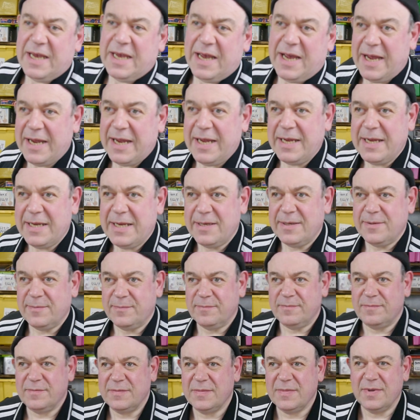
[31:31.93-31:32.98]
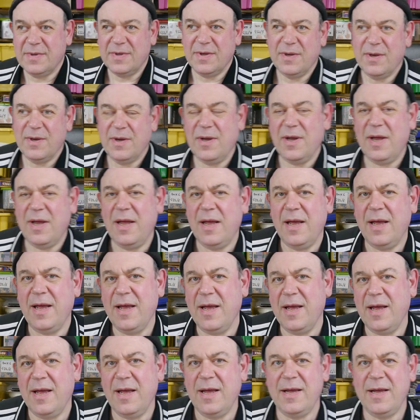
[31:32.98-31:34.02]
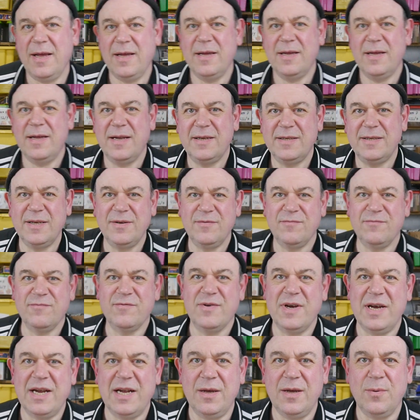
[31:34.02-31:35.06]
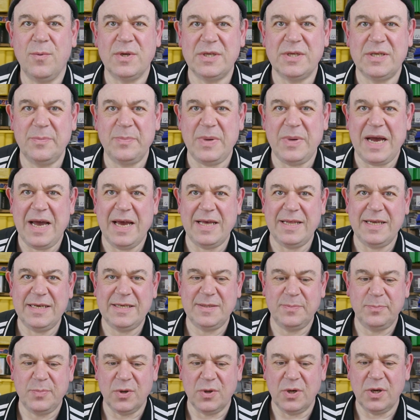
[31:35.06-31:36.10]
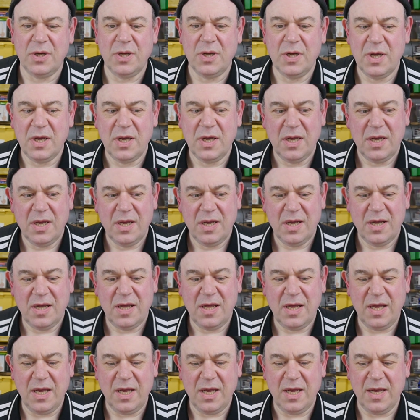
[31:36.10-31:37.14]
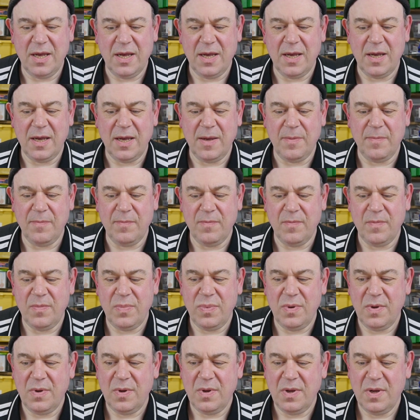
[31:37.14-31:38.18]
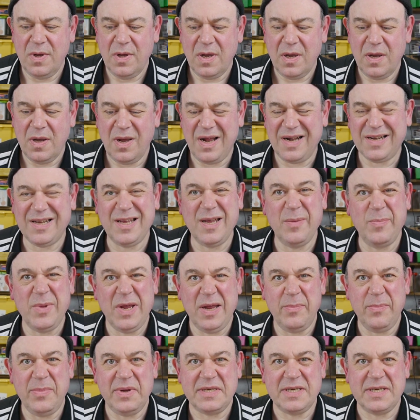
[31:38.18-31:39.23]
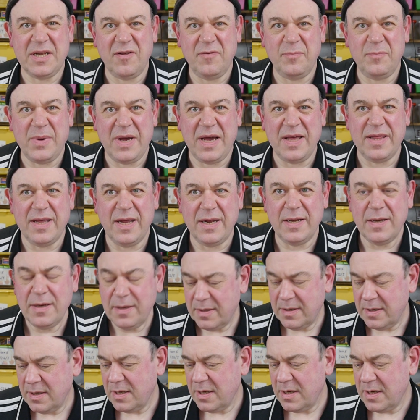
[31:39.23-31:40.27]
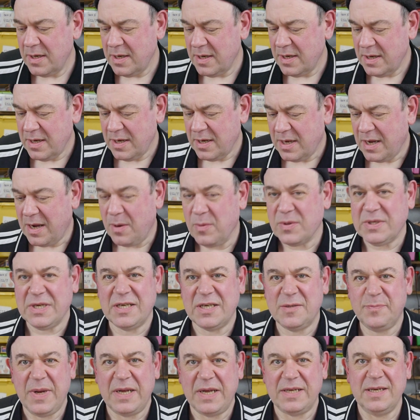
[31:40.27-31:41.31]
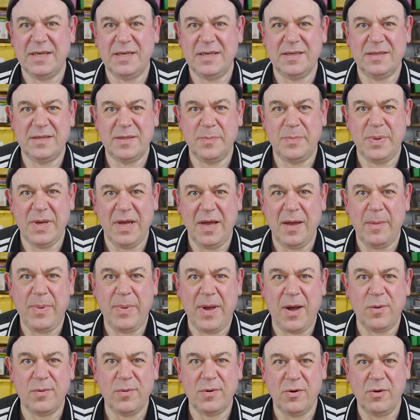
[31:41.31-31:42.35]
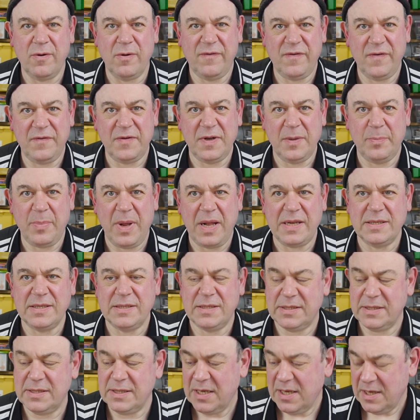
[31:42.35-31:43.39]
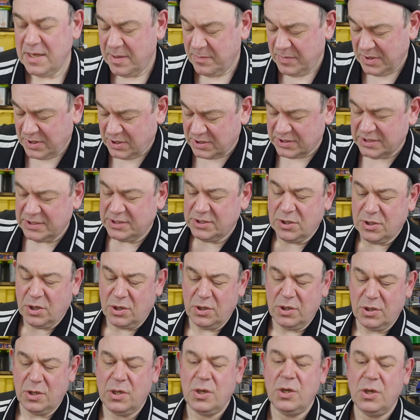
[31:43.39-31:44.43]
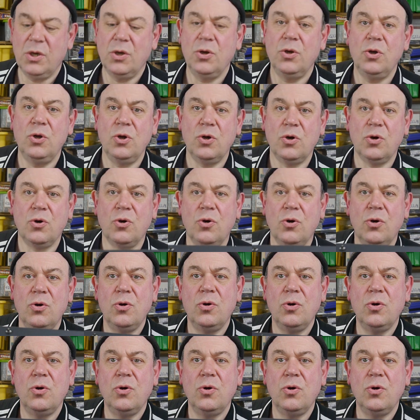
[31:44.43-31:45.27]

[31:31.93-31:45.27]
guy. Uh, didn't really want to buy this, but Um, I'd committed myself by then. I was expecting to pay a pound or fifty pence because it's got no